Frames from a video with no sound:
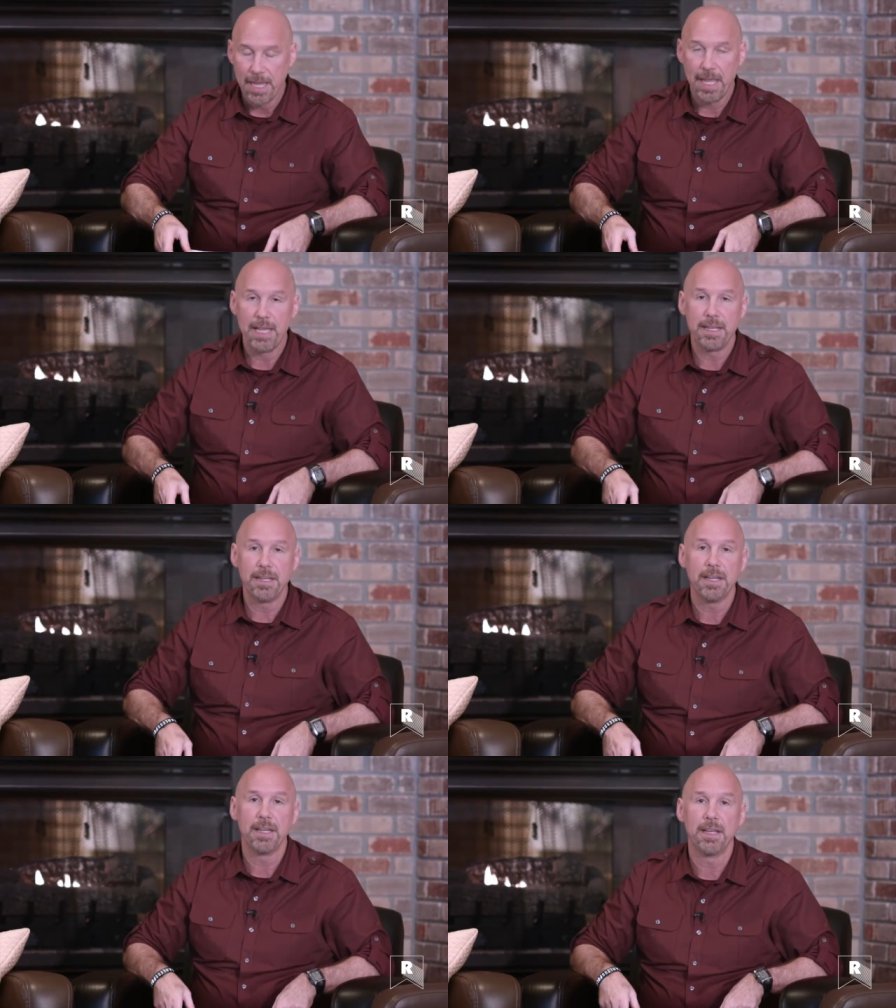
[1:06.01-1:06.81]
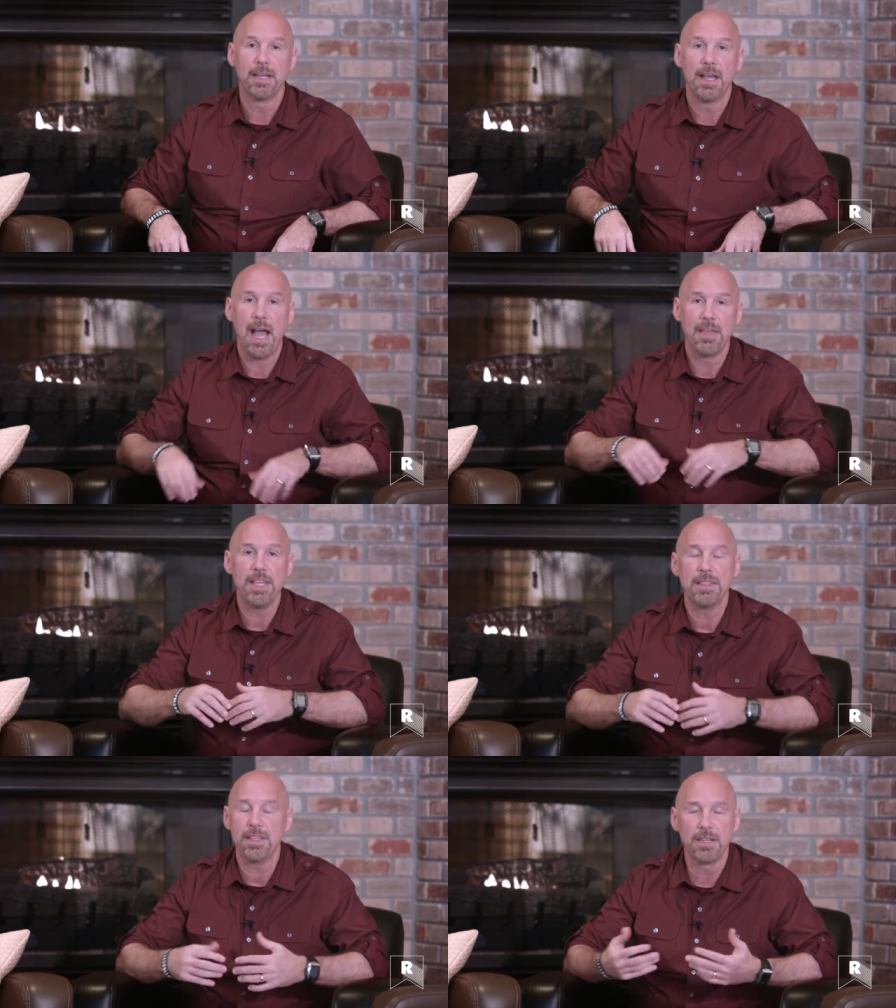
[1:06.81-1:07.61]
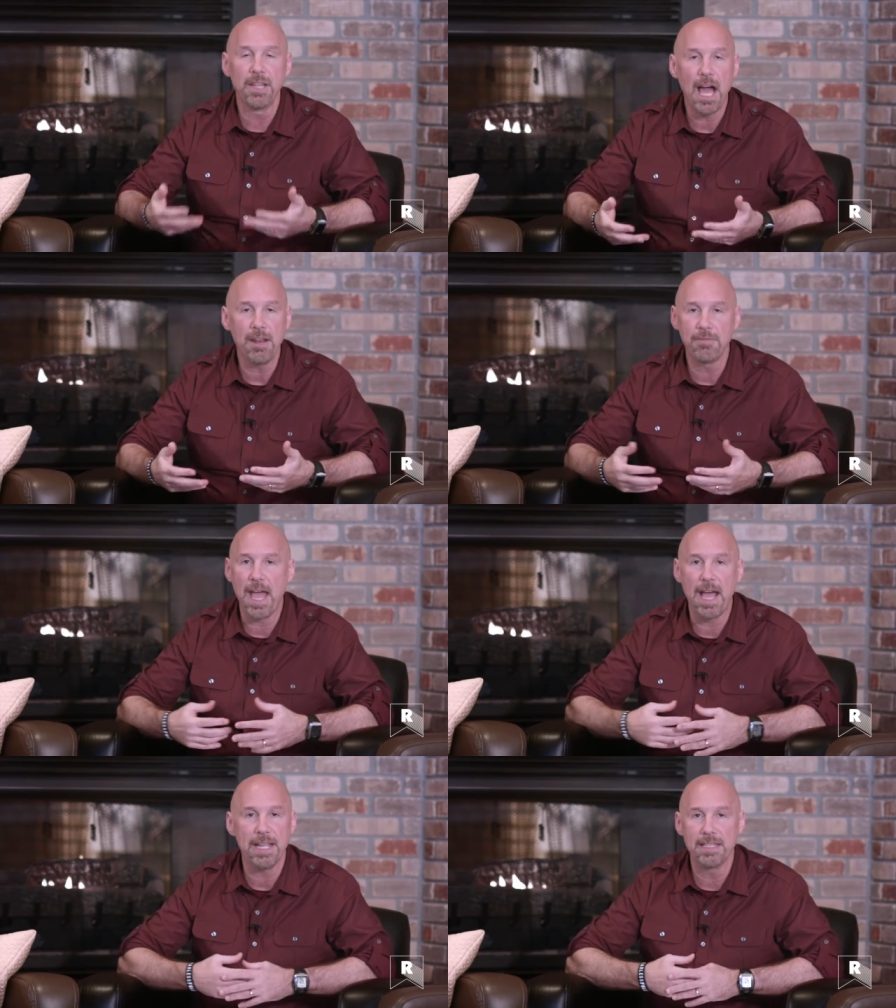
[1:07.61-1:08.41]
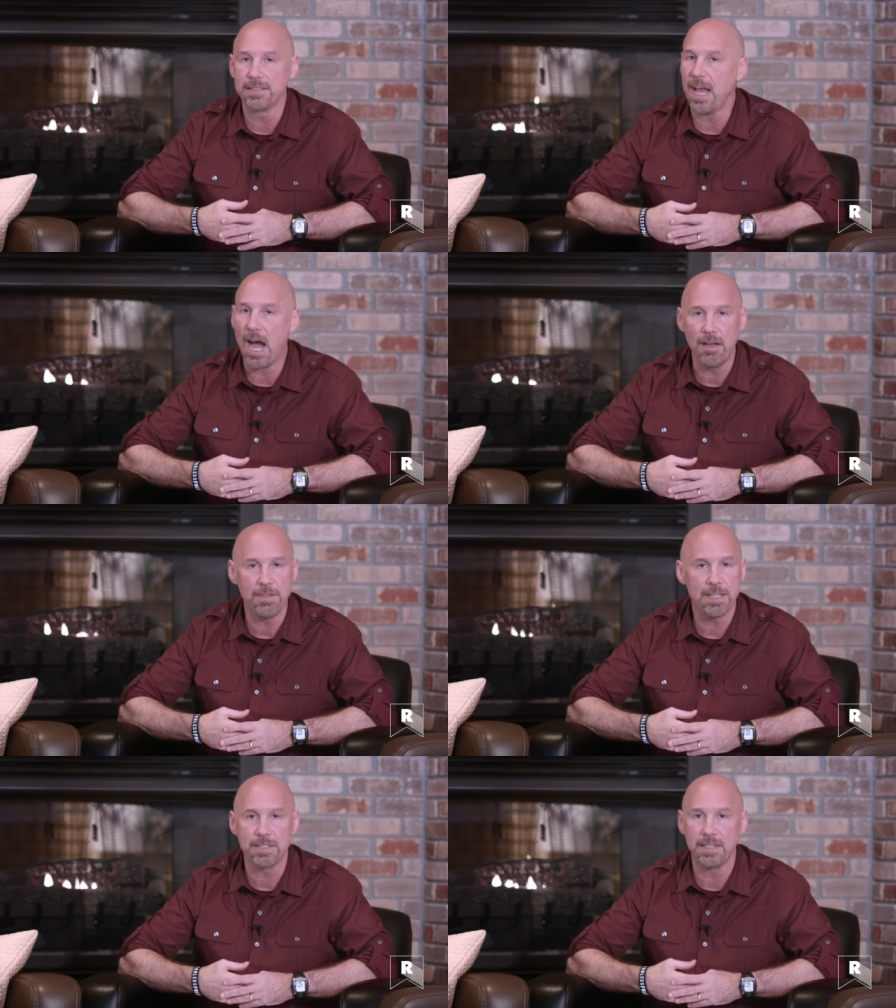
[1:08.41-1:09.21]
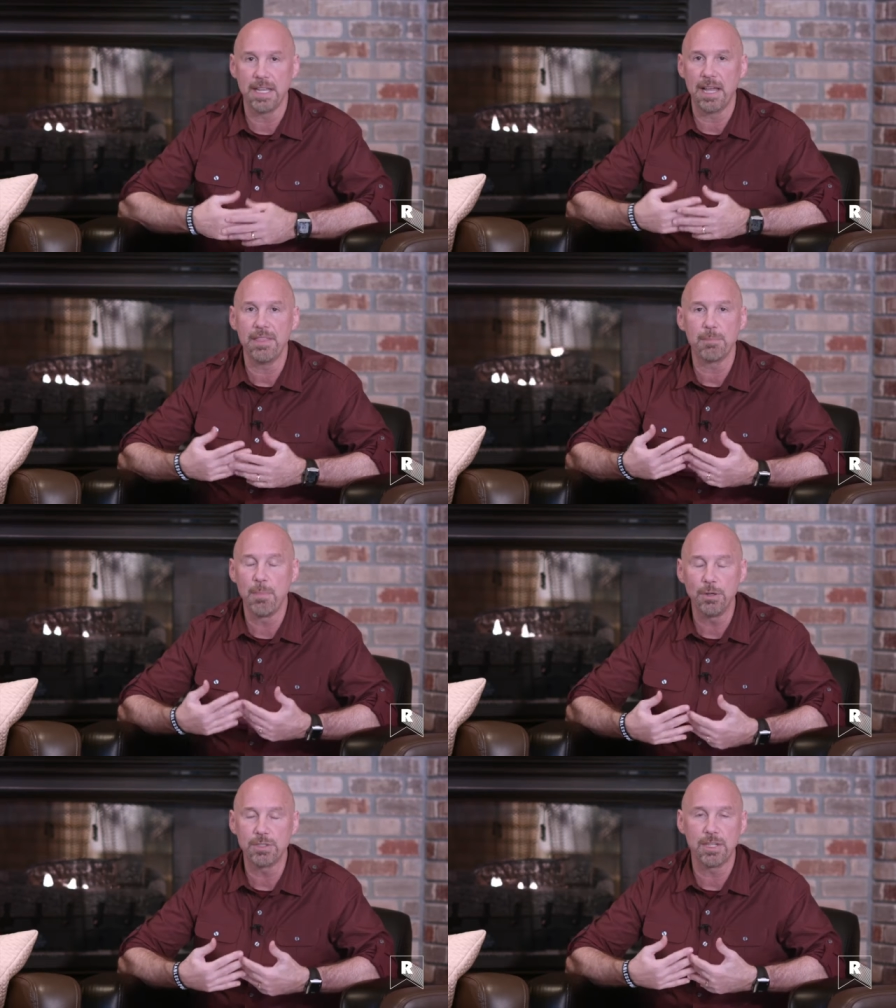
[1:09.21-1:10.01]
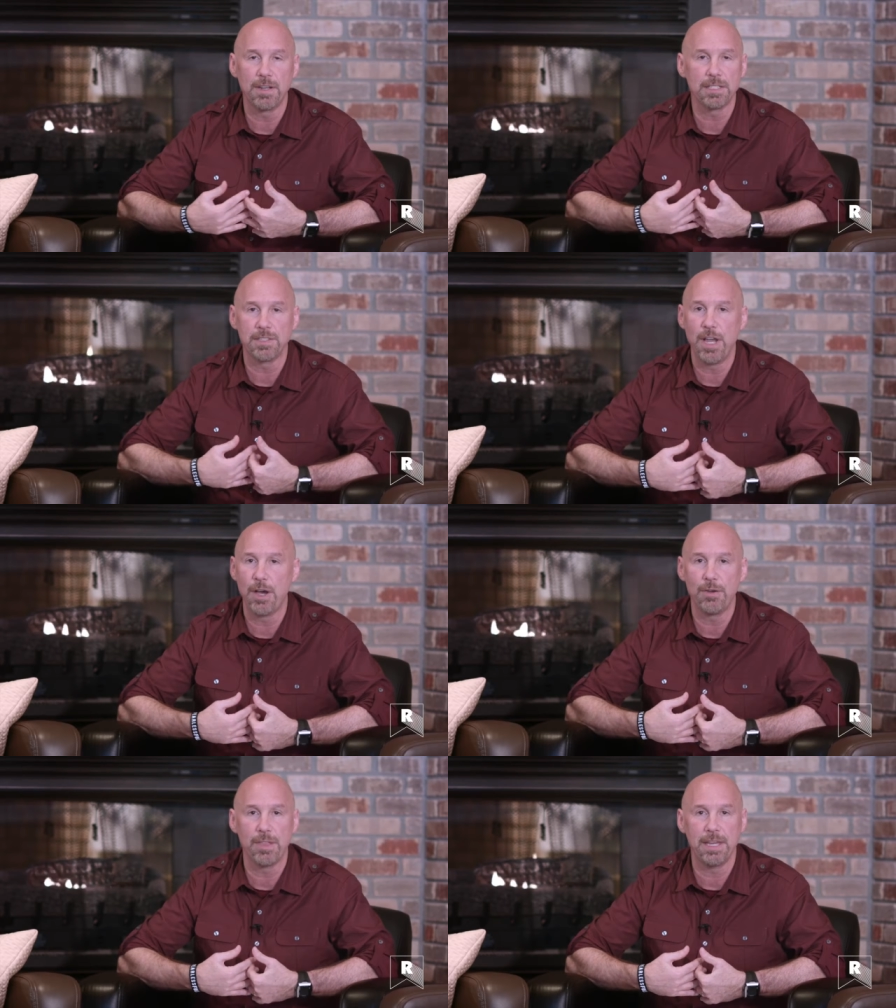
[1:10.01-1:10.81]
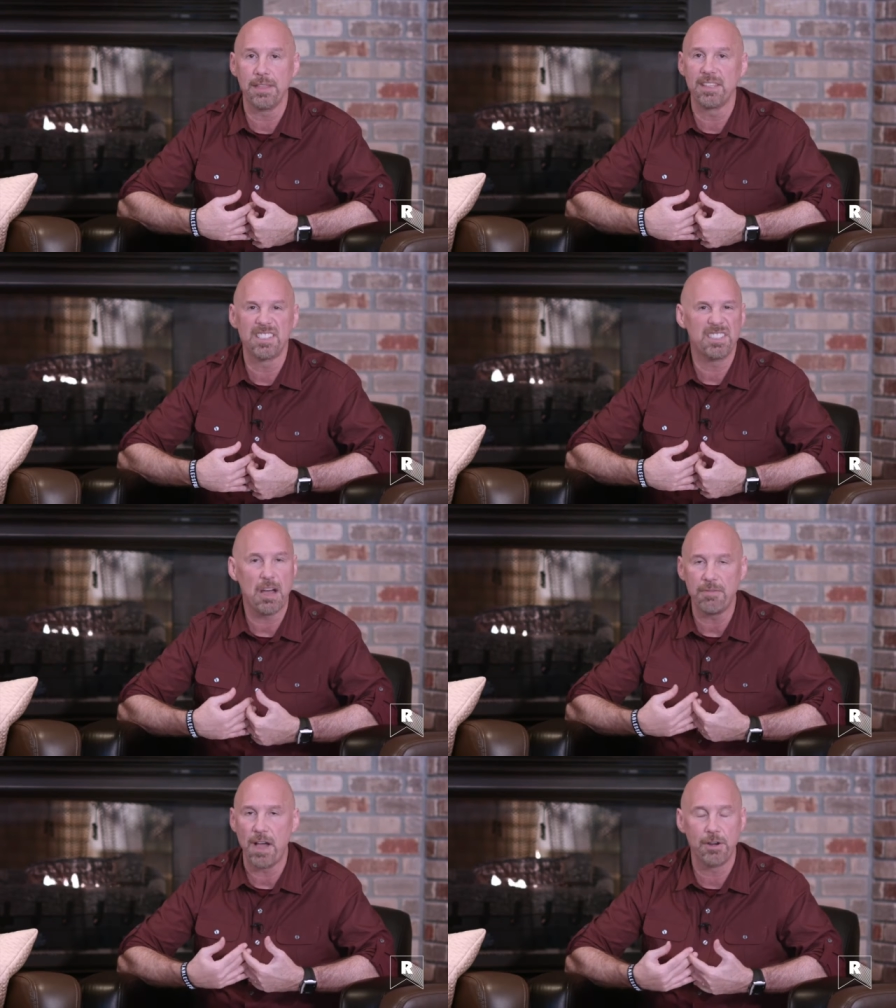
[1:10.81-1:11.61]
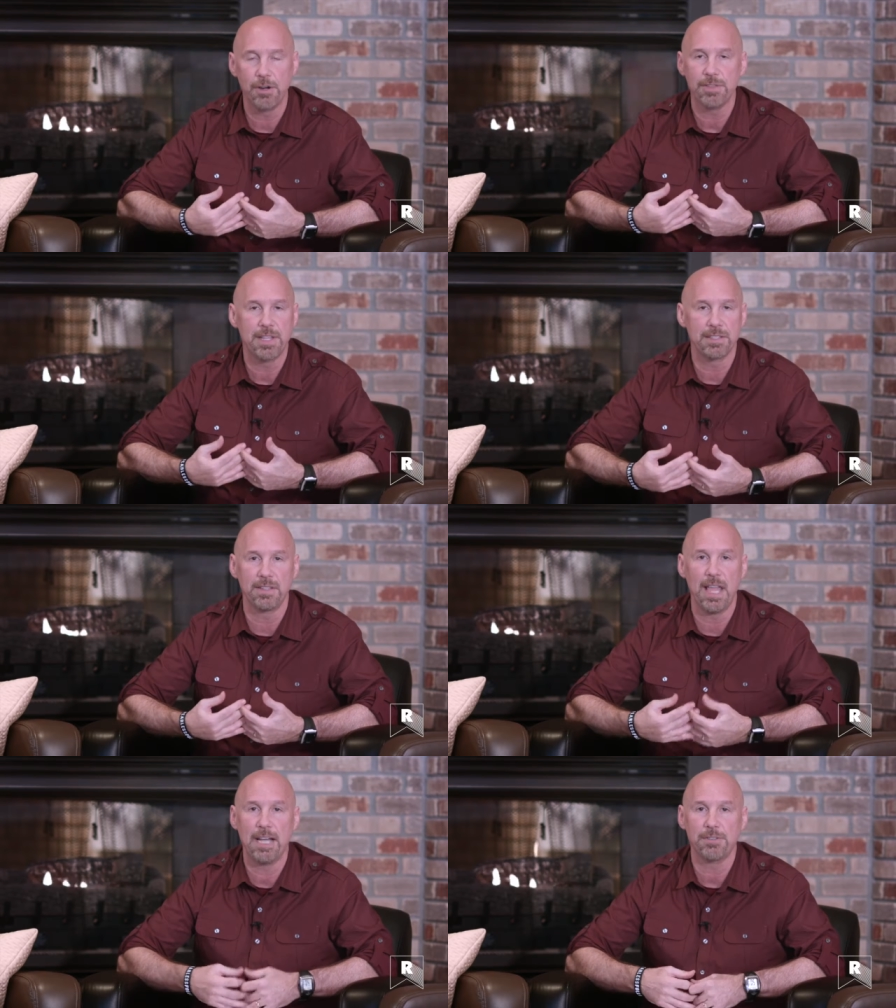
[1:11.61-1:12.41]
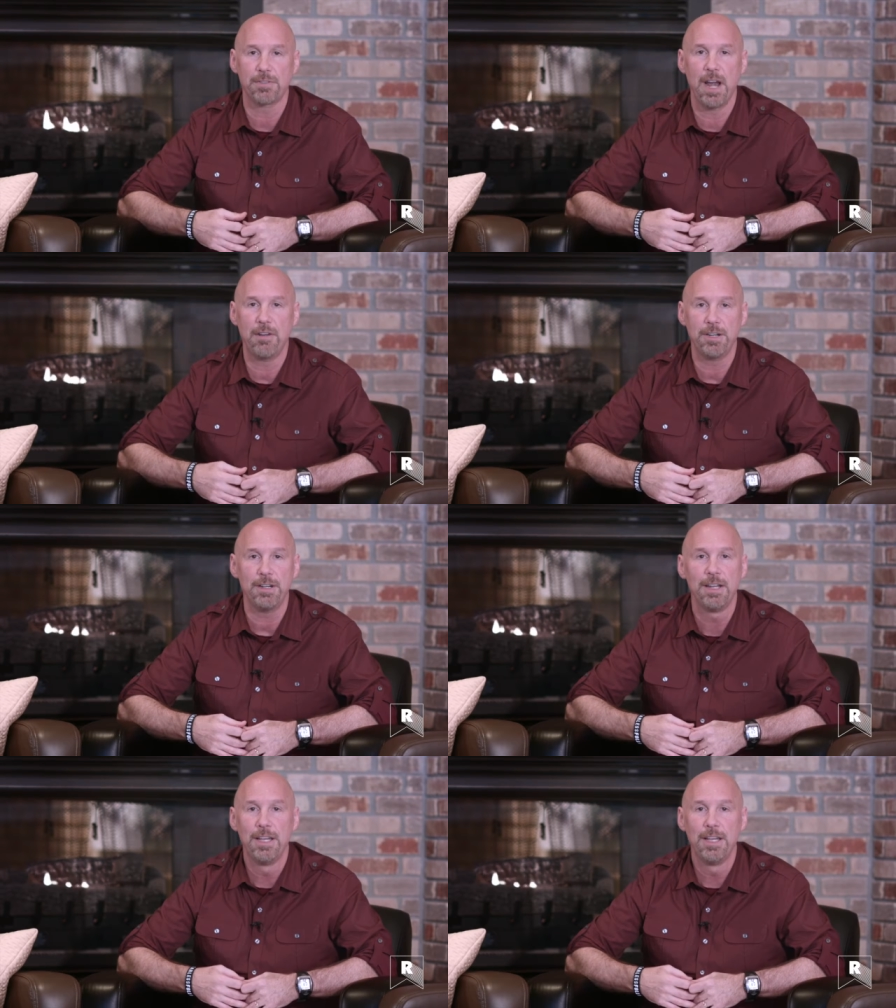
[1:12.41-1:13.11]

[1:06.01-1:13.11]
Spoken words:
And I think that a lot of that is an obvious thing. I think most of us know that stuff on earth doesn't last forever.